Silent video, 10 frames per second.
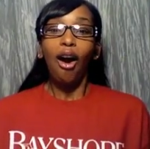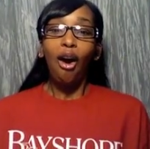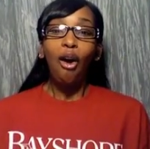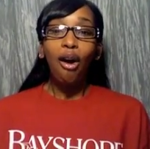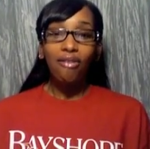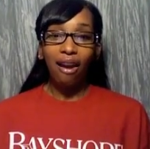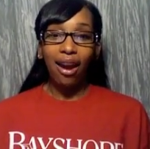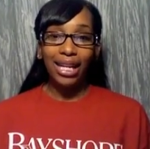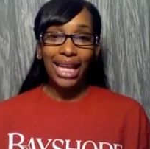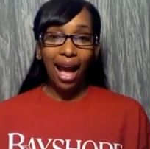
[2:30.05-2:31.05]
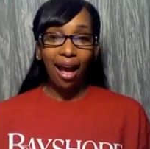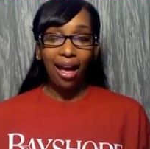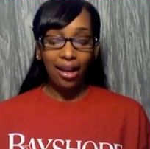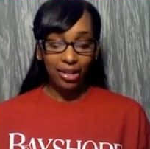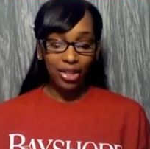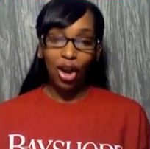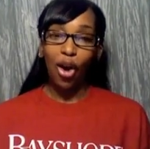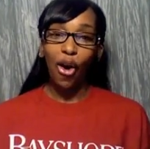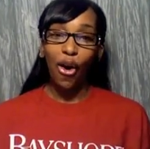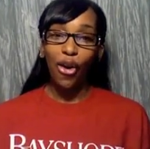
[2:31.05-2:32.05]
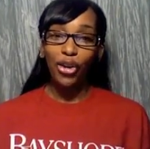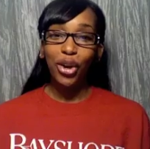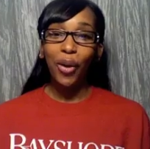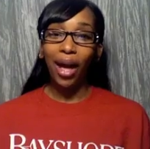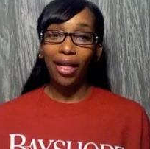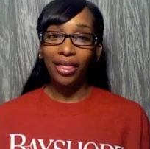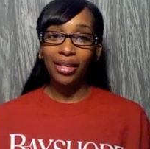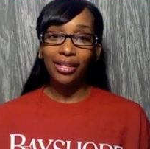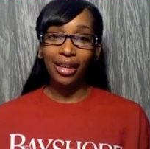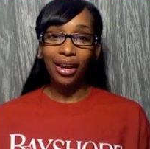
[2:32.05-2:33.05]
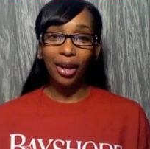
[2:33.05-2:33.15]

alrighty guys y'all all know how this